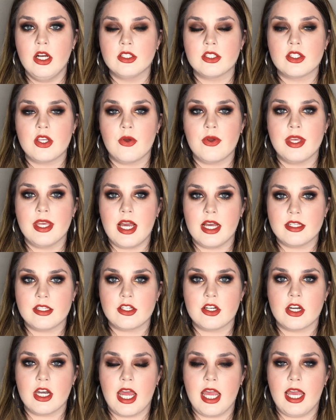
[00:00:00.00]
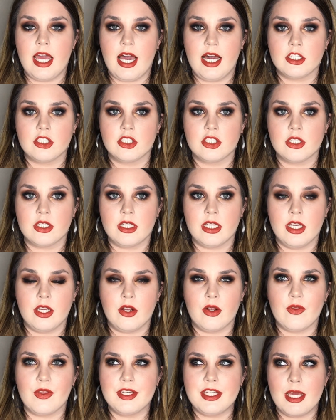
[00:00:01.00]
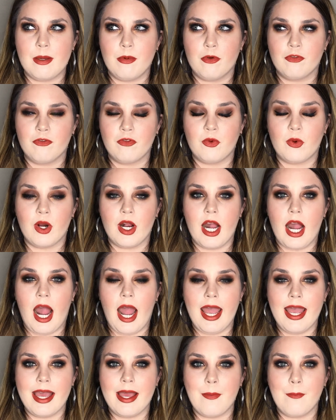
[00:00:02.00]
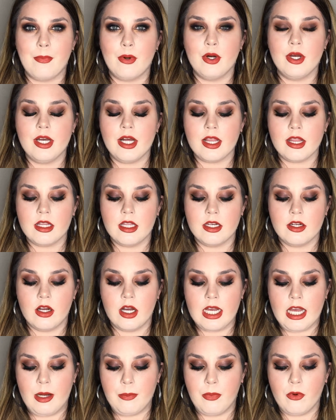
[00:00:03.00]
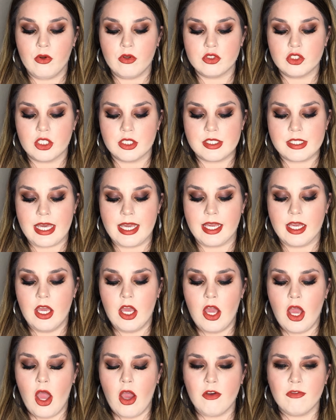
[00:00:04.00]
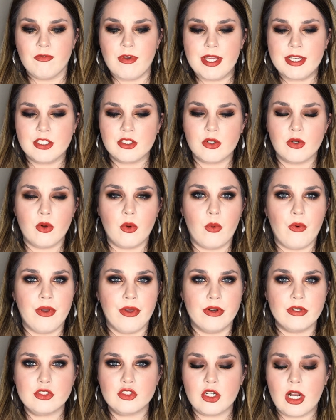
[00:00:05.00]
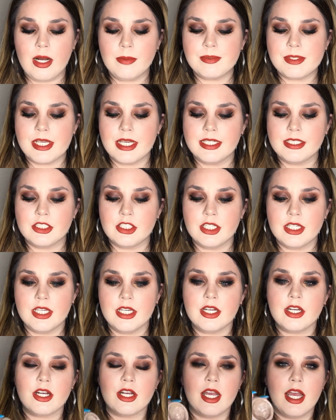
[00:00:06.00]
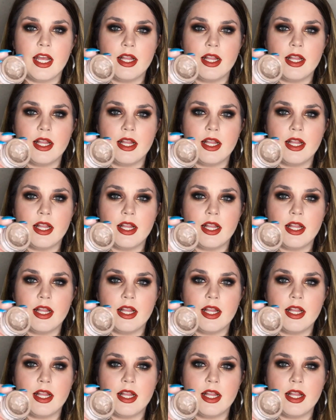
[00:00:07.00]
So yesterday actually, or the day before, I put a couple just like facial oil drops into here.